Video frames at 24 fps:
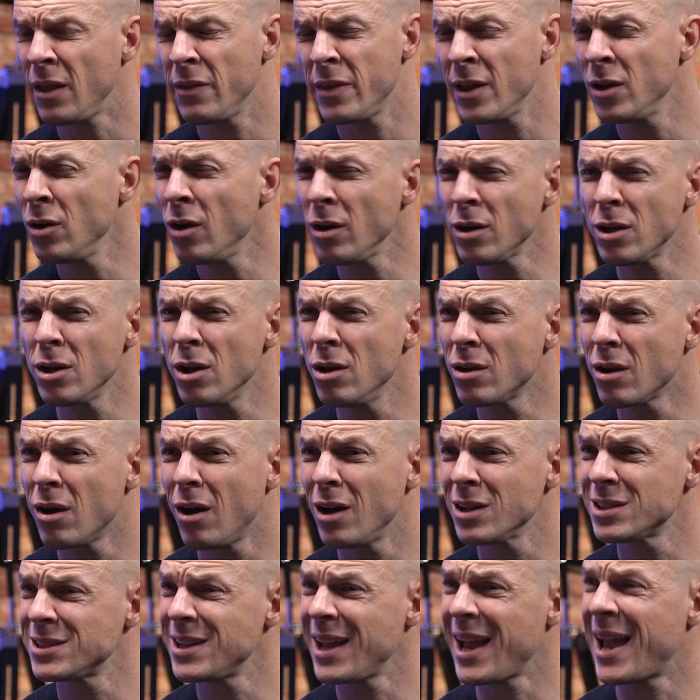They're not low
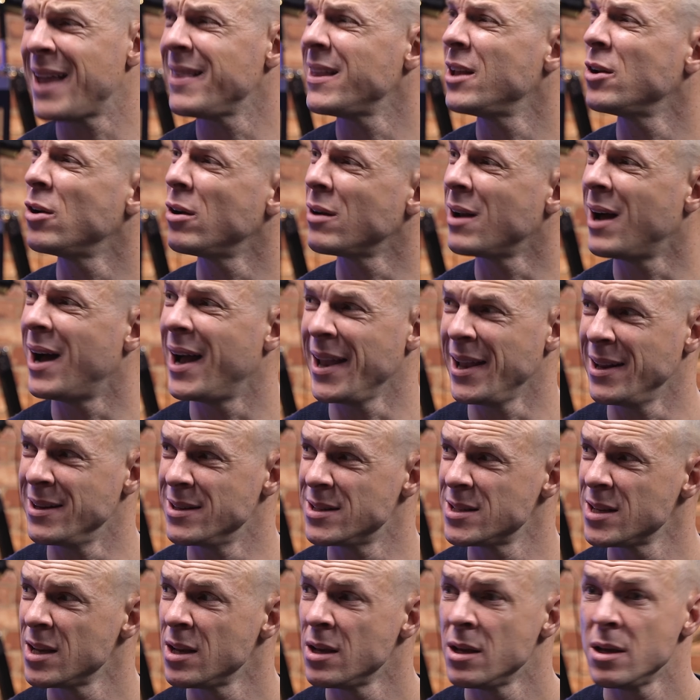cost and they're not high
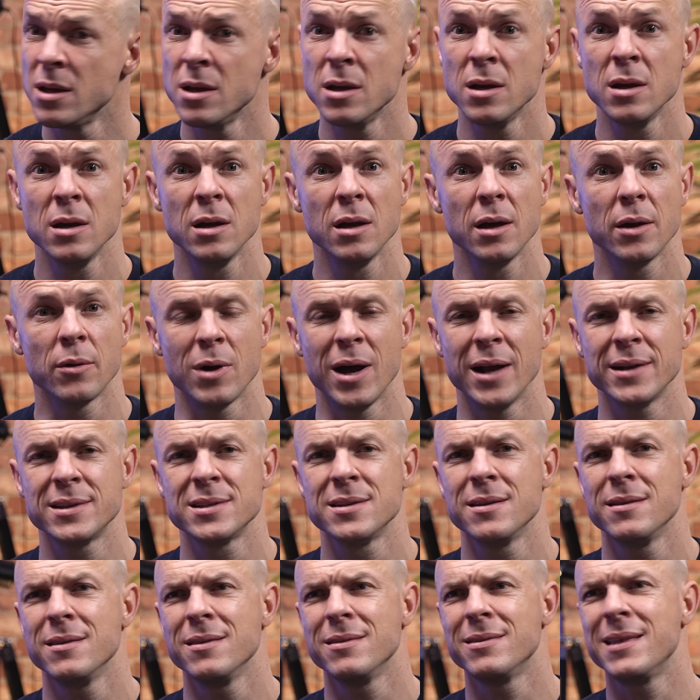end
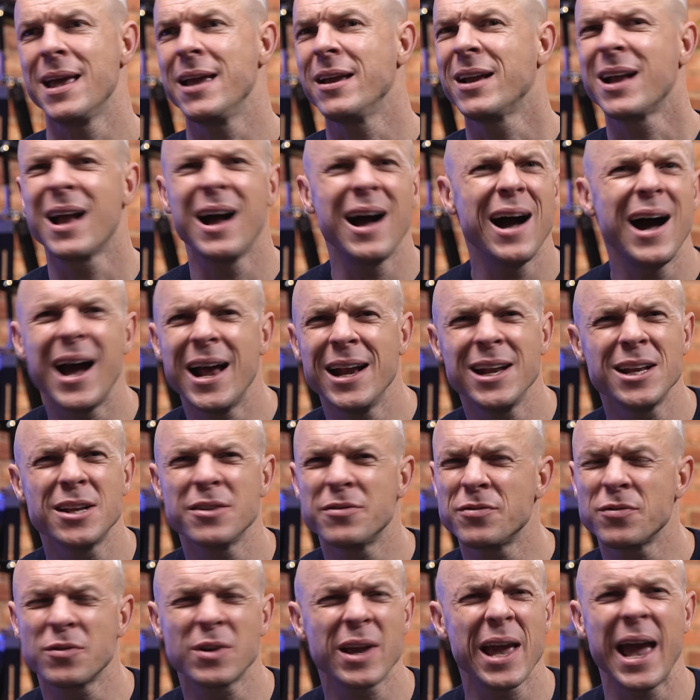right? They kind
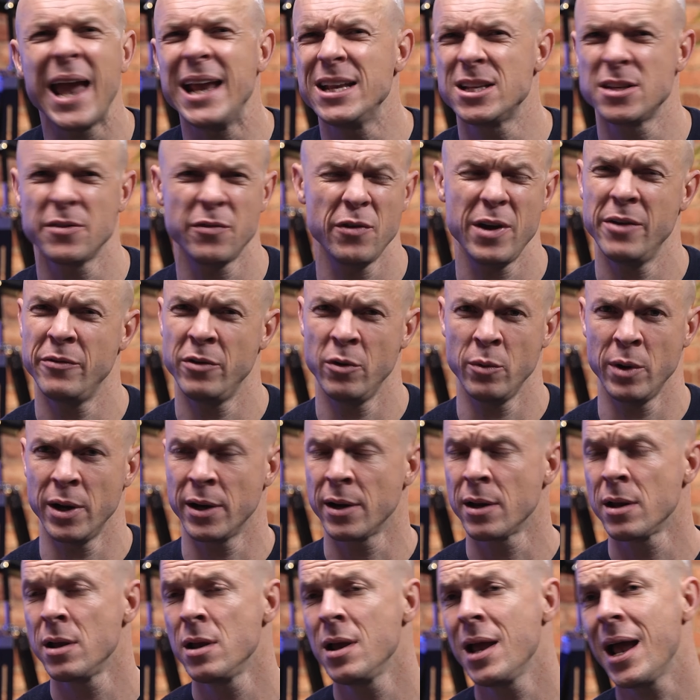of cater for
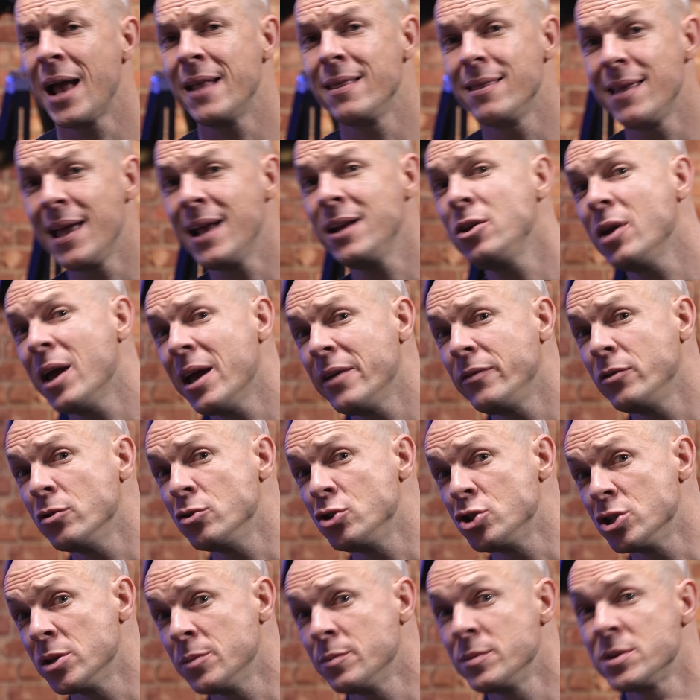everyone. And then you have your
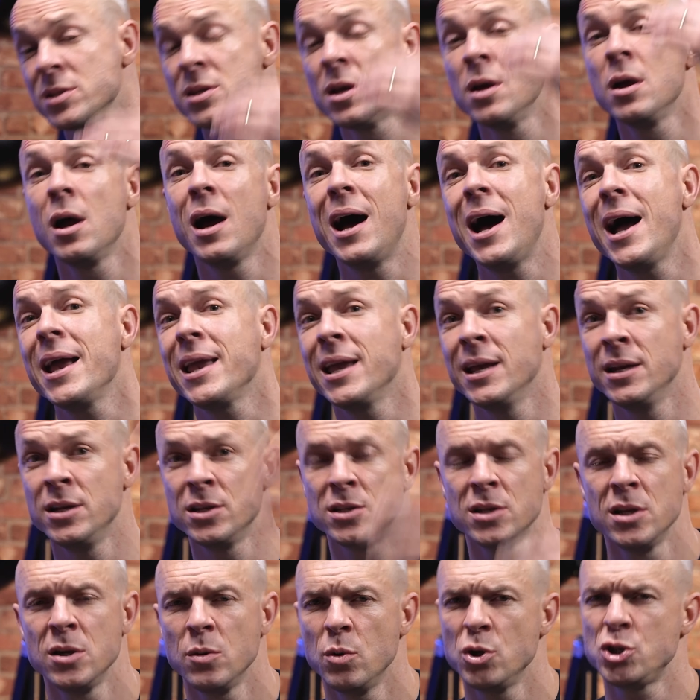gyms, high
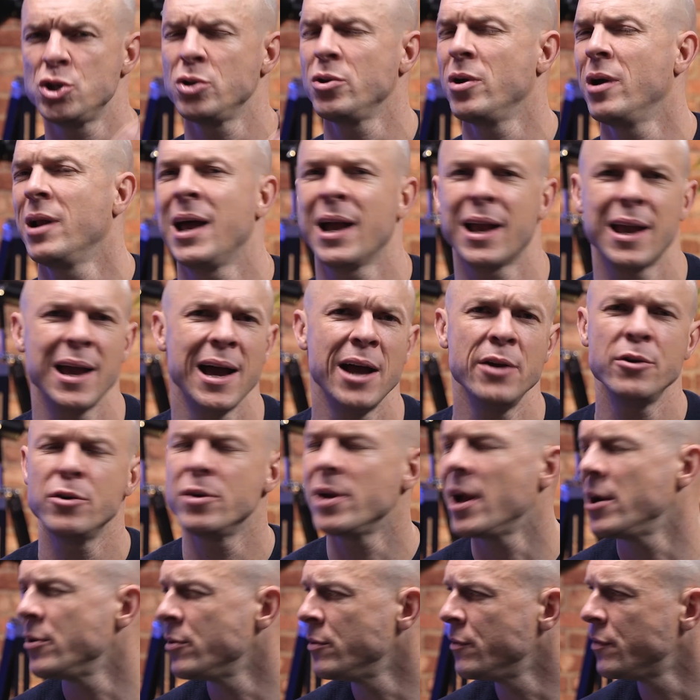end, which are like 100,
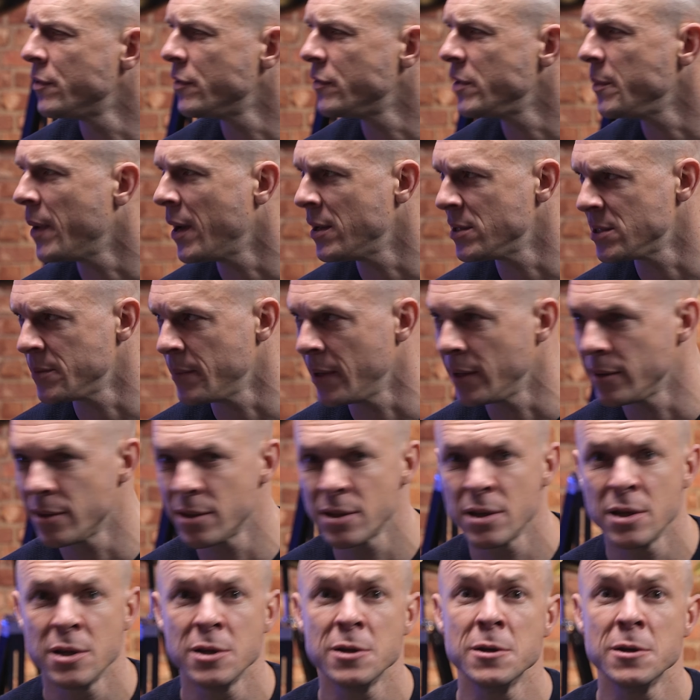150 pounds a month.